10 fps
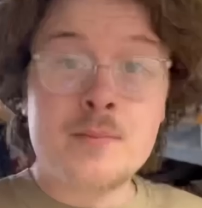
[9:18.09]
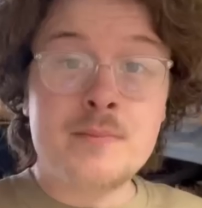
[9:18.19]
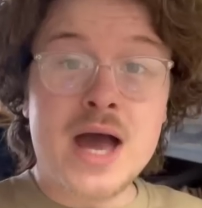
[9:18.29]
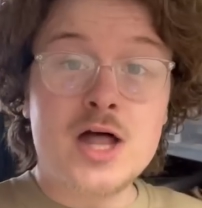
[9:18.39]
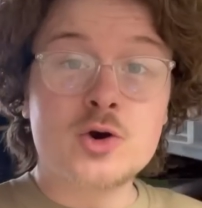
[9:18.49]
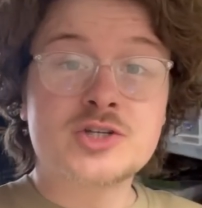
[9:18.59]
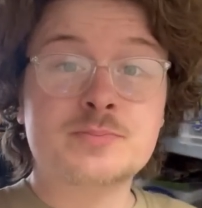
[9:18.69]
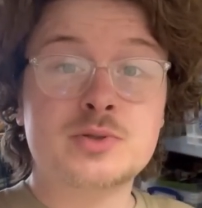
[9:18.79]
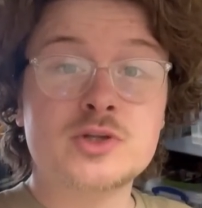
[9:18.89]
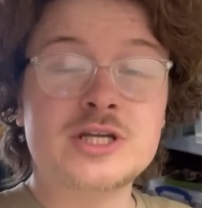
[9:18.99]
My hair looks
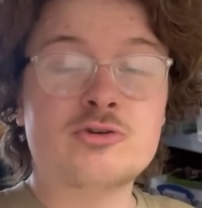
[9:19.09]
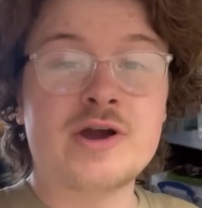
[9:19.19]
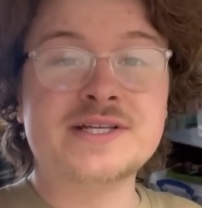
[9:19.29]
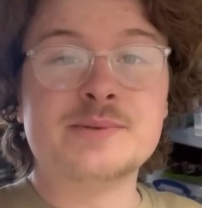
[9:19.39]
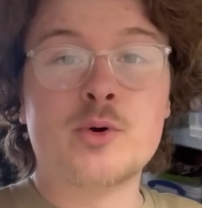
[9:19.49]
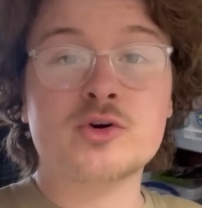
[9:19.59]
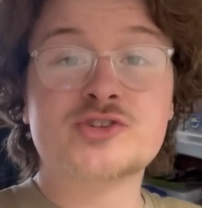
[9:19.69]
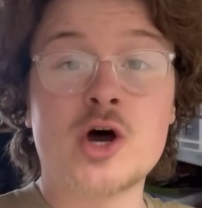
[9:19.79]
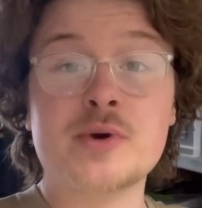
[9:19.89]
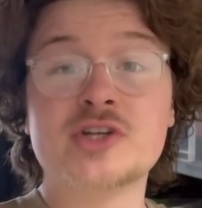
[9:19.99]
bloody crazy, but
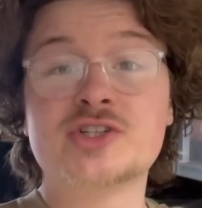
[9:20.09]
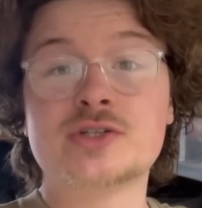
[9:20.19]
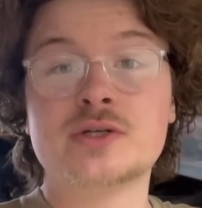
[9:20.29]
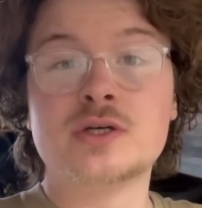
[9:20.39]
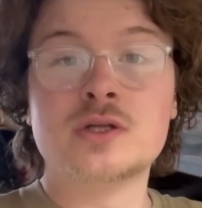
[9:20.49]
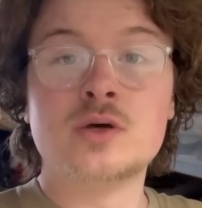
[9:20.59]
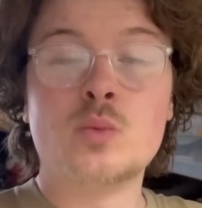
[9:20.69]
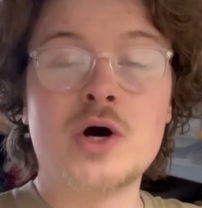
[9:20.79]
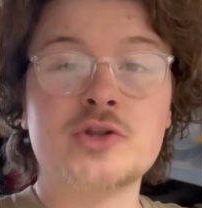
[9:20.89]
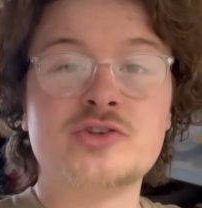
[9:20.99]
Thomas,
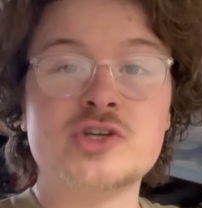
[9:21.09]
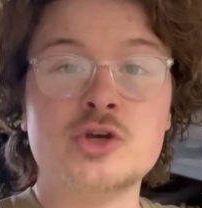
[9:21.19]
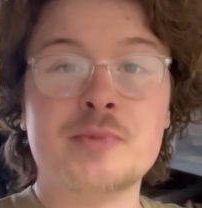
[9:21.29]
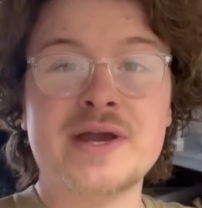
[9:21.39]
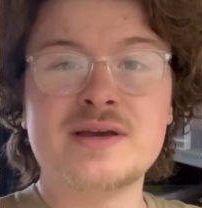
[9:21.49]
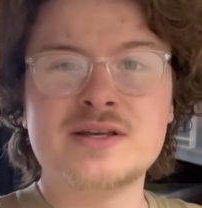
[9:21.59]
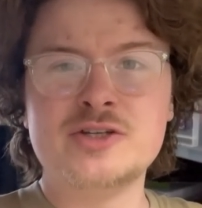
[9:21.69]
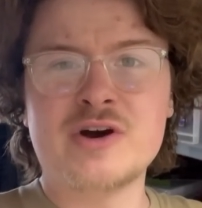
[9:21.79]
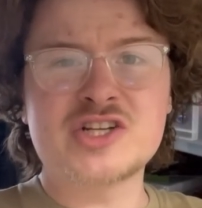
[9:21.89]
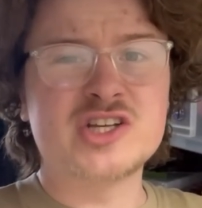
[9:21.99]
well done to you, mate.
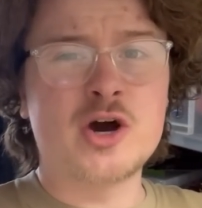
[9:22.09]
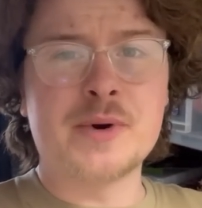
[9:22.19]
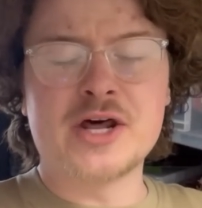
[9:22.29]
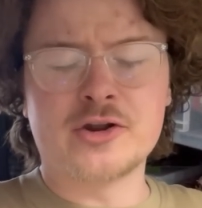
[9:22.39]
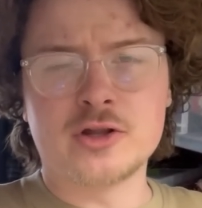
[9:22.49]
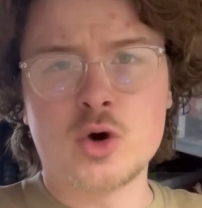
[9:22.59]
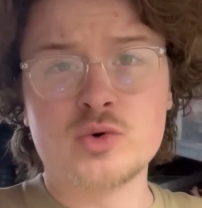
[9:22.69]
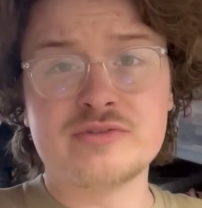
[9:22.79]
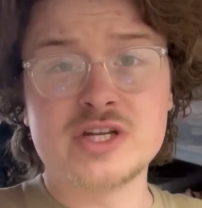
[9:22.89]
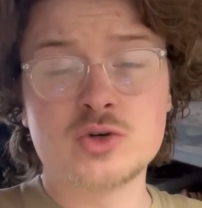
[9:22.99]
You've actually commented on a load
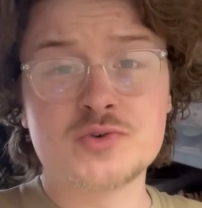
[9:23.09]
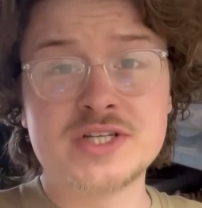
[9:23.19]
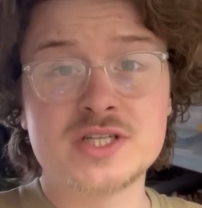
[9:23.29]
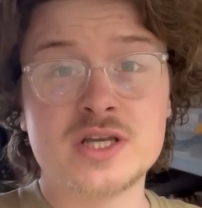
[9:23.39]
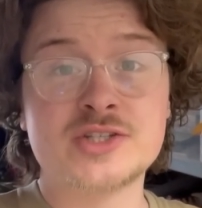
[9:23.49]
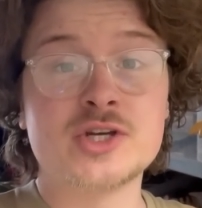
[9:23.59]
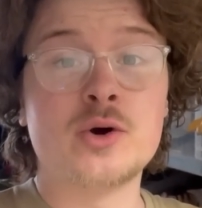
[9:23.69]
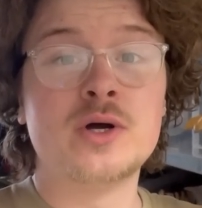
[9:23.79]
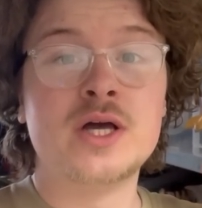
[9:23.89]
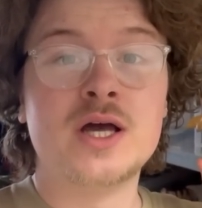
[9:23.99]
of videos recently,
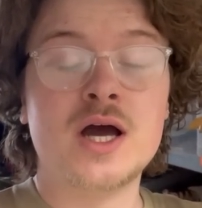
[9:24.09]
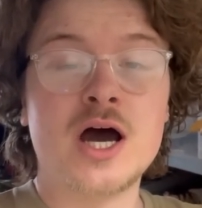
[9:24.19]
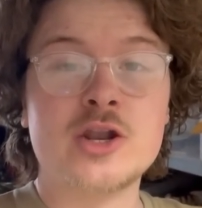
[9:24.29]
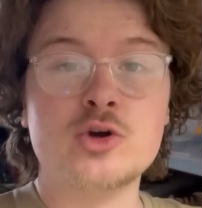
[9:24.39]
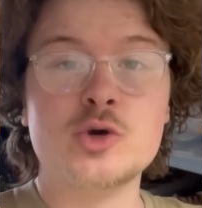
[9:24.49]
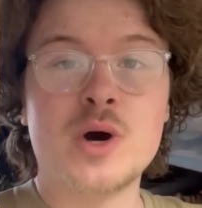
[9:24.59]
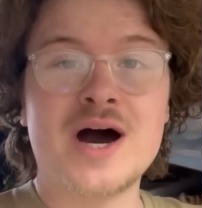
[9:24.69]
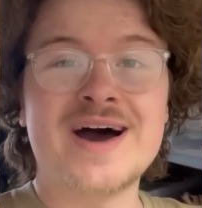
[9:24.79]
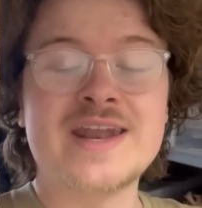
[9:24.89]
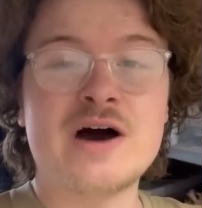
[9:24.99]
so I know you
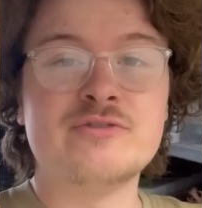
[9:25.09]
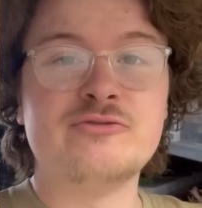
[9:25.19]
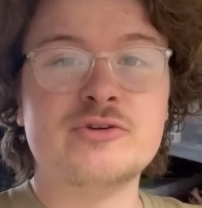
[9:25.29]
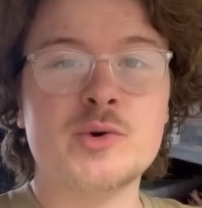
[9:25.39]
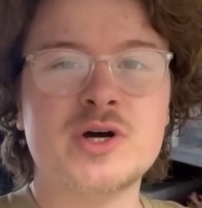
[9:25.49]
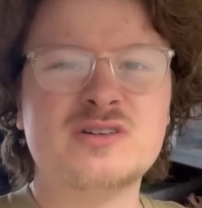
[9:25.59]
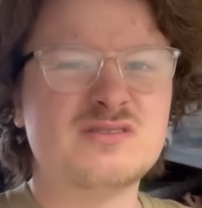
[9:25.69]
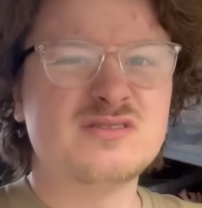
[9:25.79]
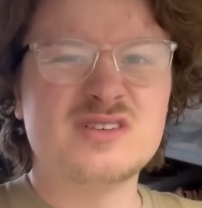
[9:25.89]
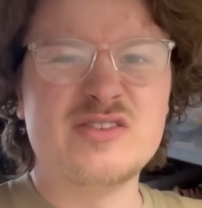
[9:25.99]
are an avid viewer,
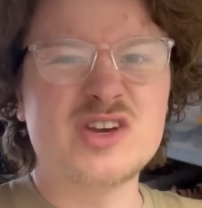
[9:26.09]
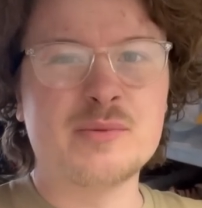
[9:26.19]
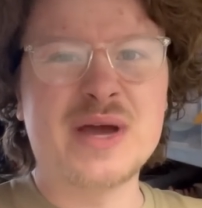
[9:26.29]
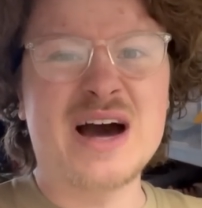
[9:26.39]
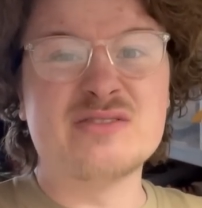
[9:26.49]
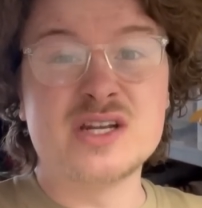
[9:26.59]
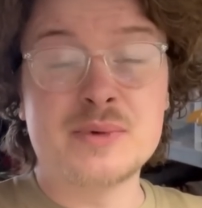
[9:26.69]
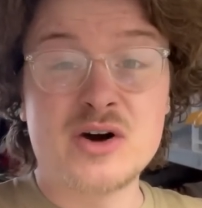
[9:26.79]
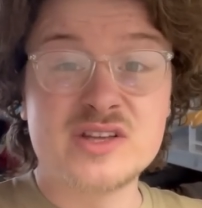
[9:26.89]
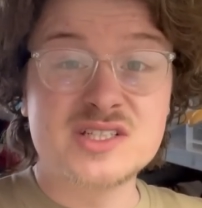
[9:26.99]
if you can be avid
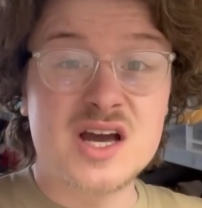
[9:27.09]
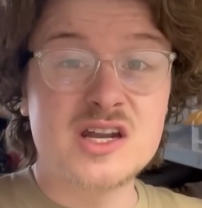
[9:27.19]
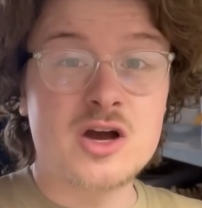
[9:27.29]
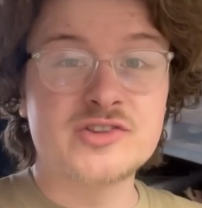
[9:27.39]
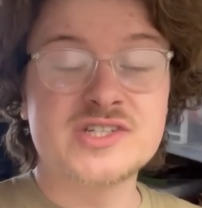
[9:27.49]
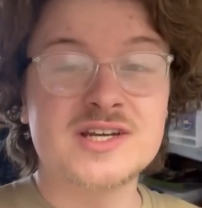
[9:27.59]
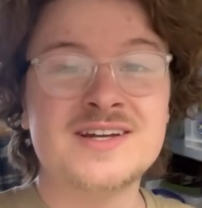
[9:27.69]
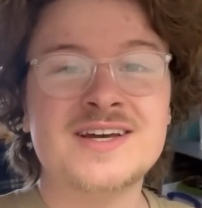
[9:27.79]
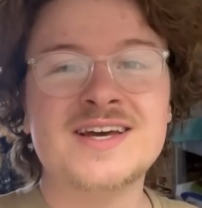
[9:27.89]
about this kind of content.